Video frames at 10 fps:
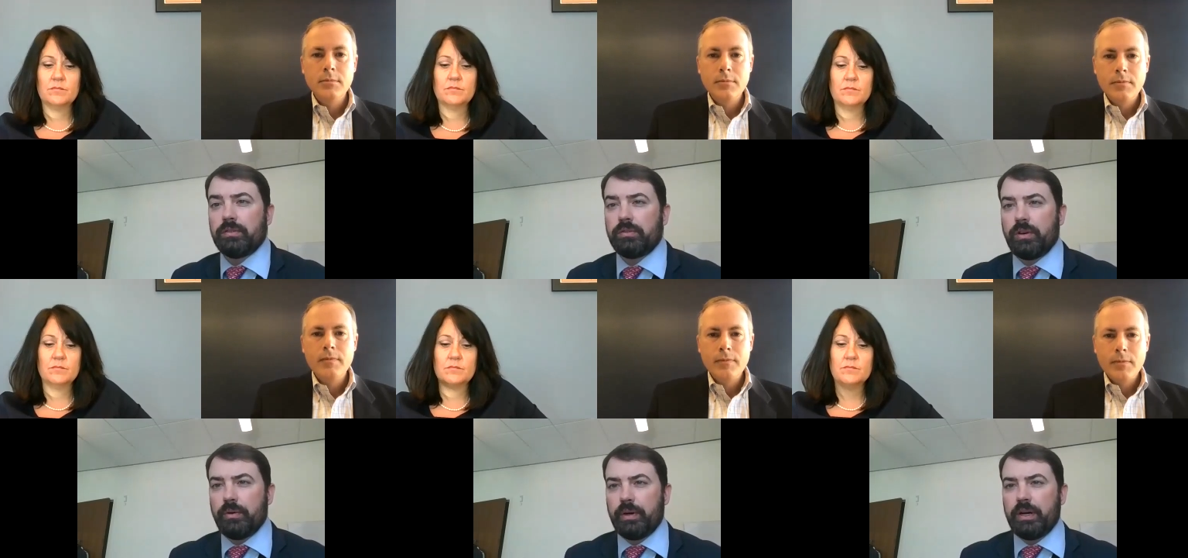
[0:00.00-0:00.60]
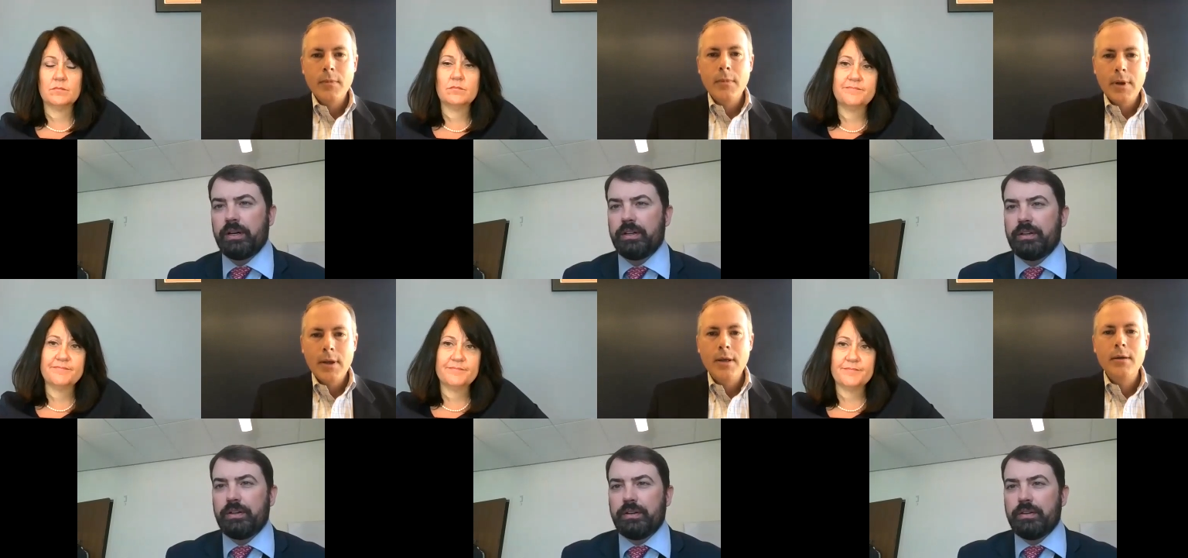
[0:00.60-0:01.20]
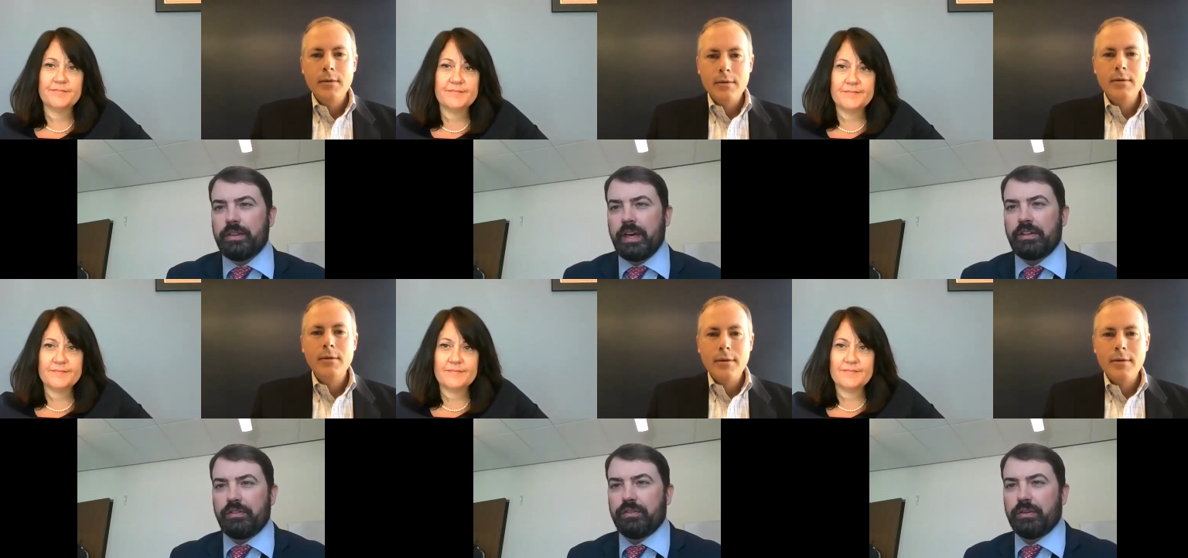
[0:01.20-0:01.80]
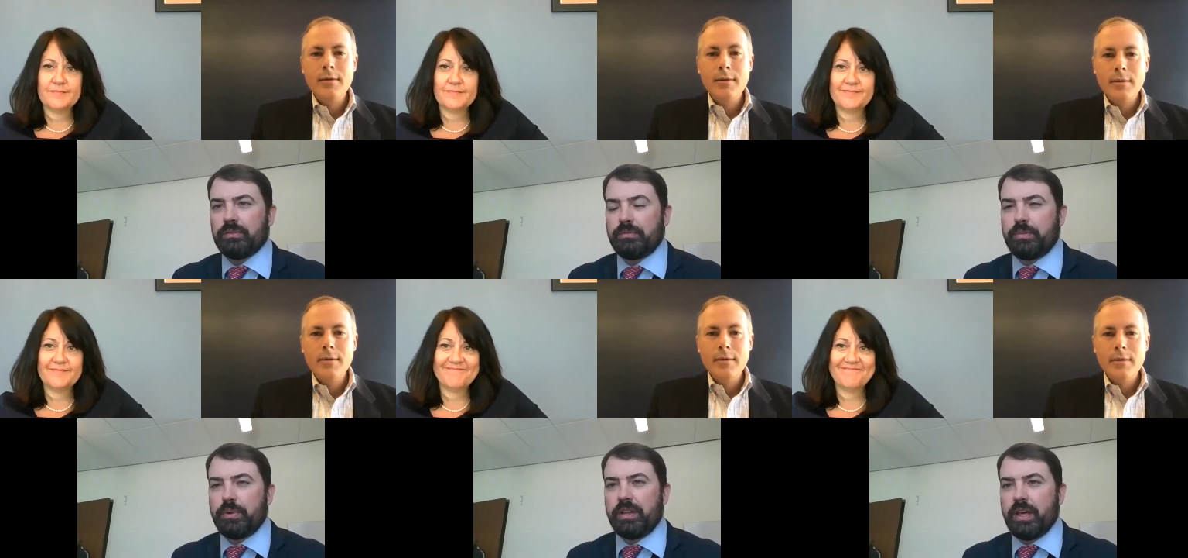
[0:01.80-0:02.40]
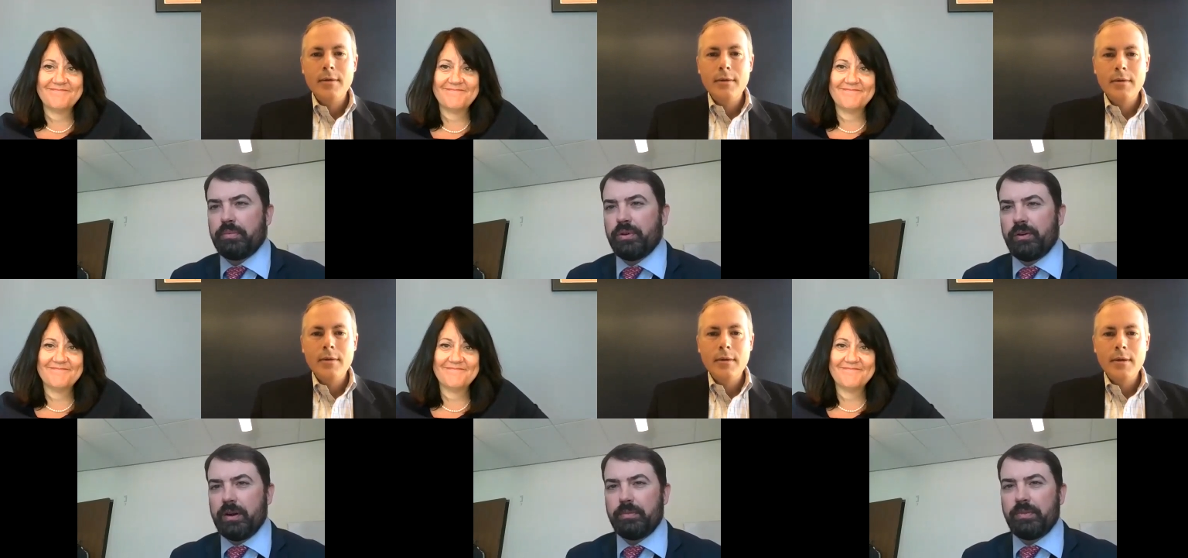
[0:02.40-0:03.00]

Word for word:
Speaker 1: So thank you for putting that program